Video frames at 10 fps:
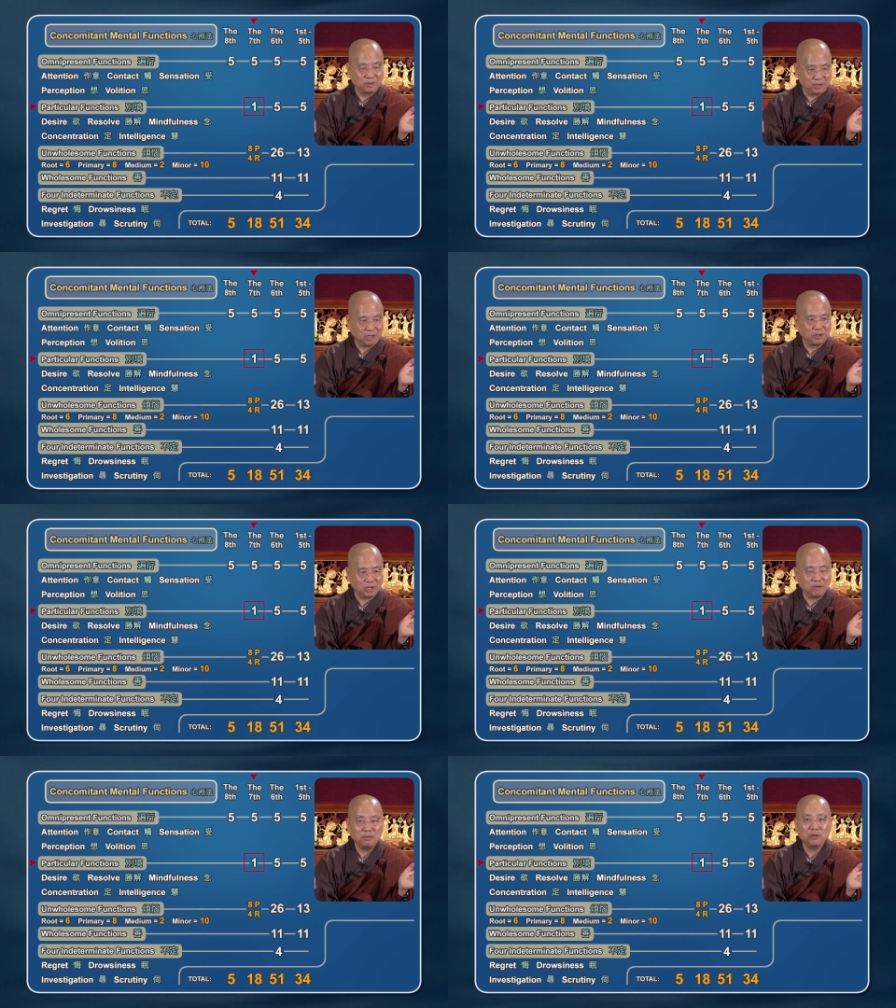Can
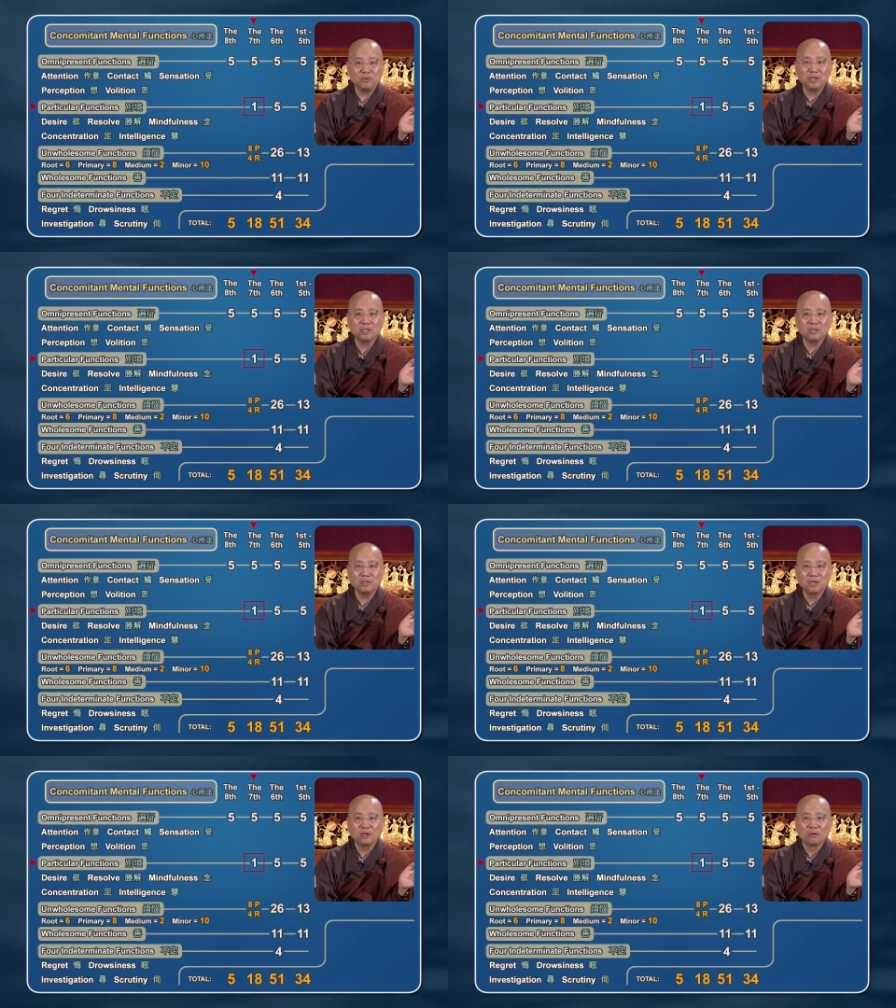you give me a
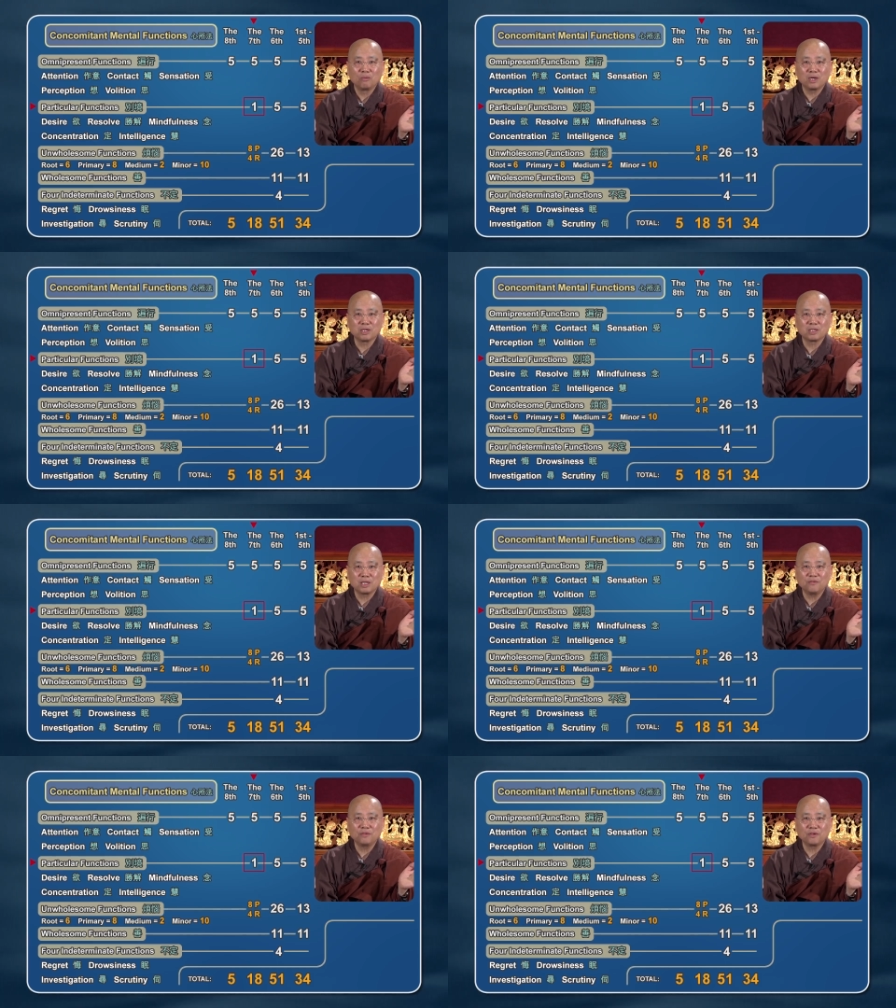reason why the
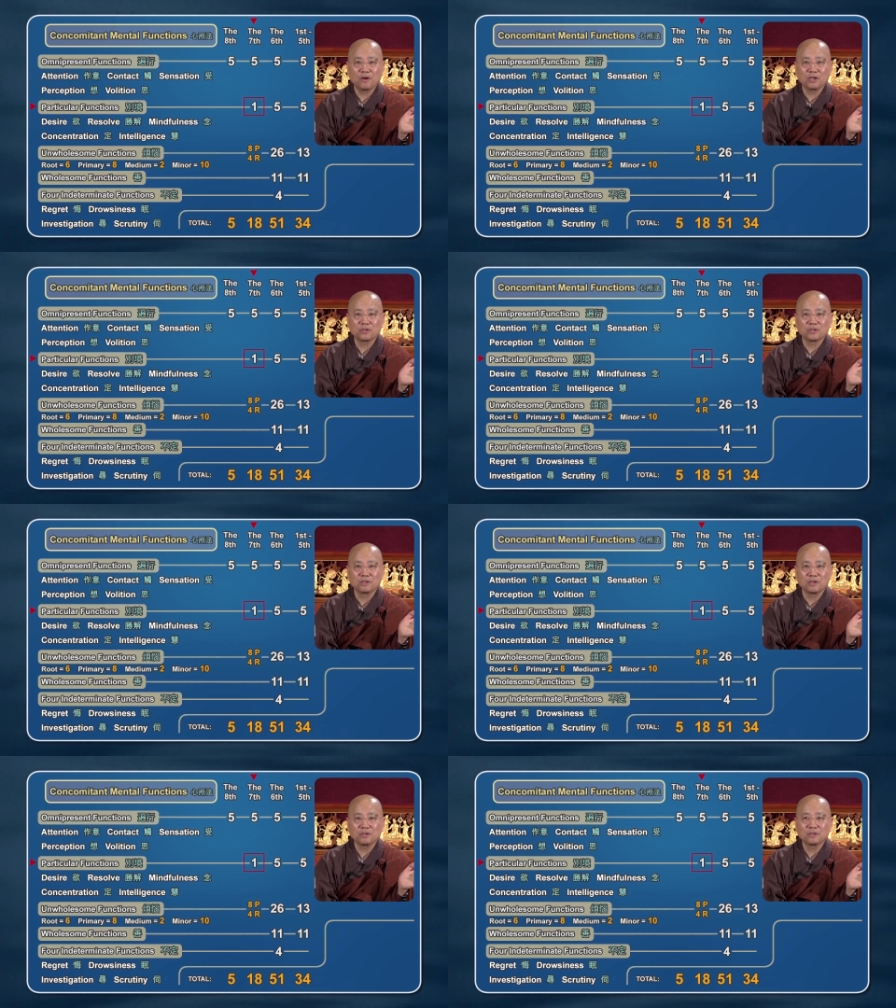7th
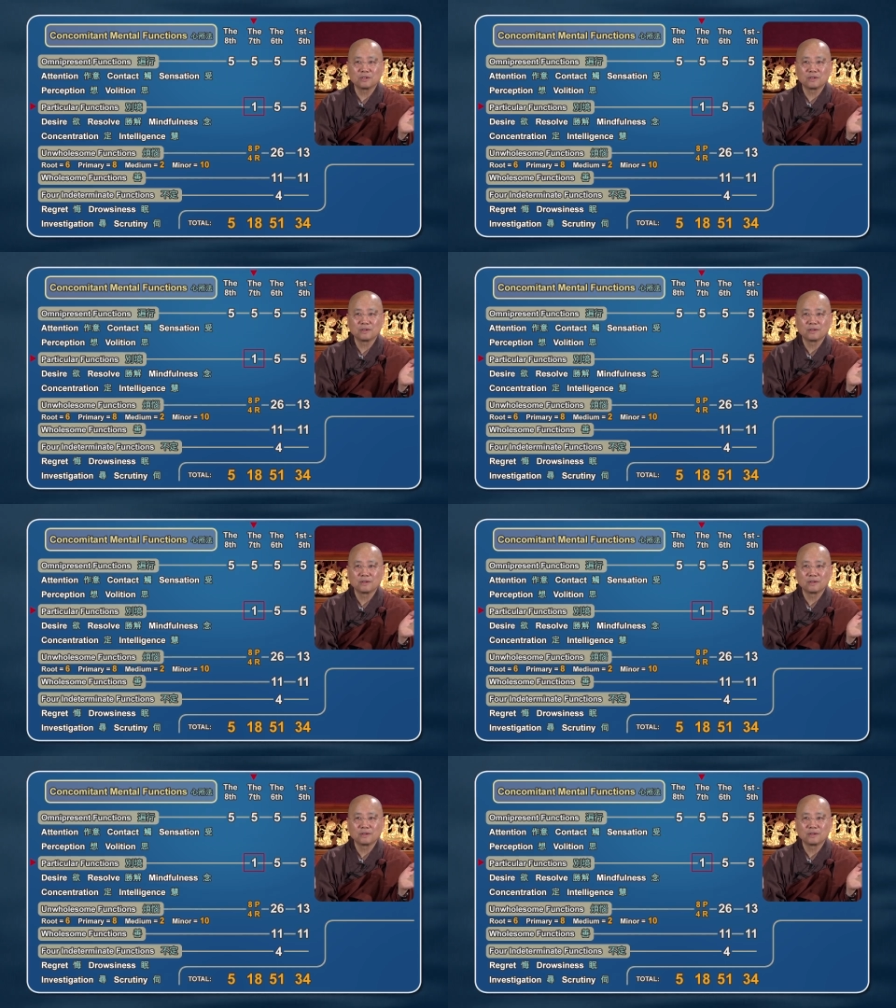consciousness